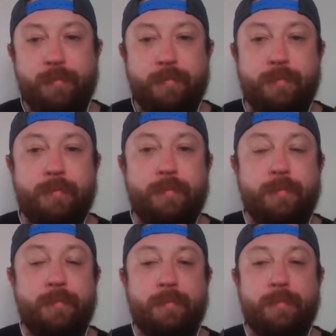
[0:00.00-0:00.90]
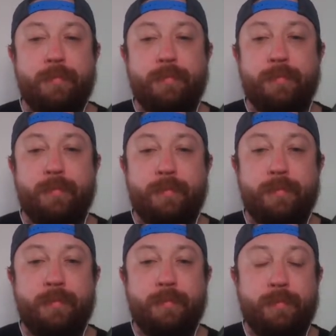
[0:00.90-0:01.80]

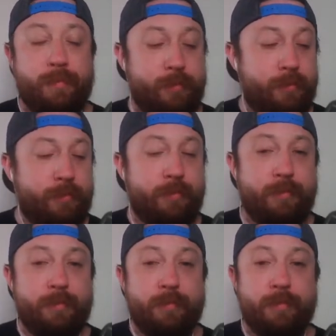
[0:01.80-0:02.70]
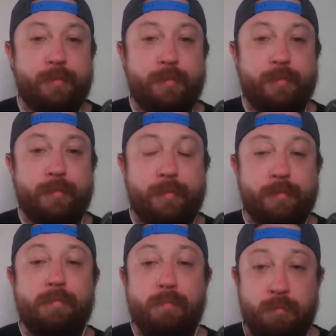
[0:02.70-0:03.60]

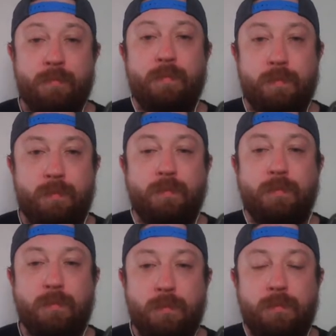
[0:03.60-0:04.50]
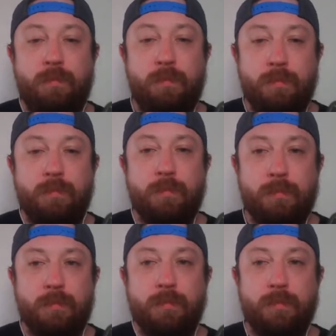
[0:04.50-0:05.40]

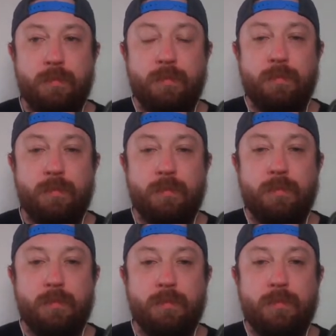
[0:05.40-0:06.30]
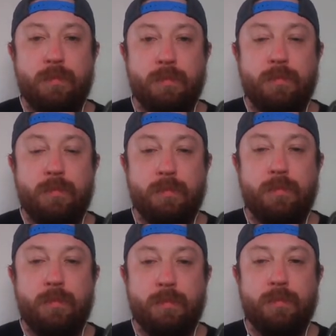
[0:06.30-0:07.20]

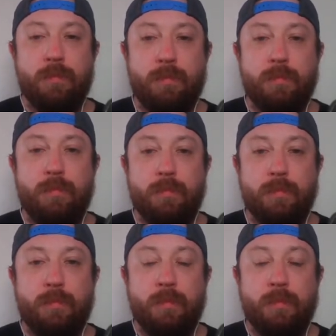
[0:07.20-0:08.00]
The person shown says nothing.